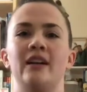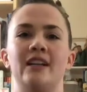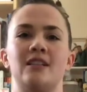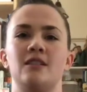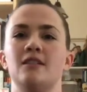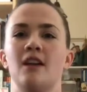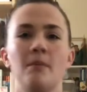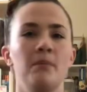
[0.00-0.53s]
It's
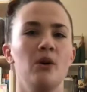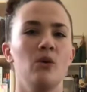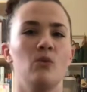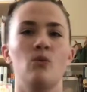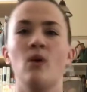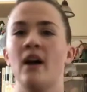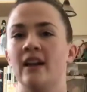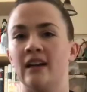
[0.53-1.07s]
number
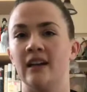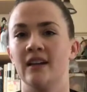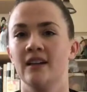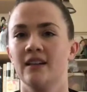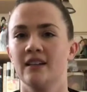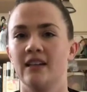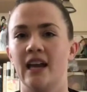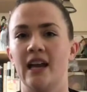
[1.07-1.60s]
one,
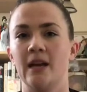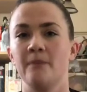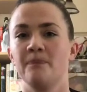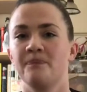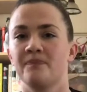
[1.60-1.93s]
okay?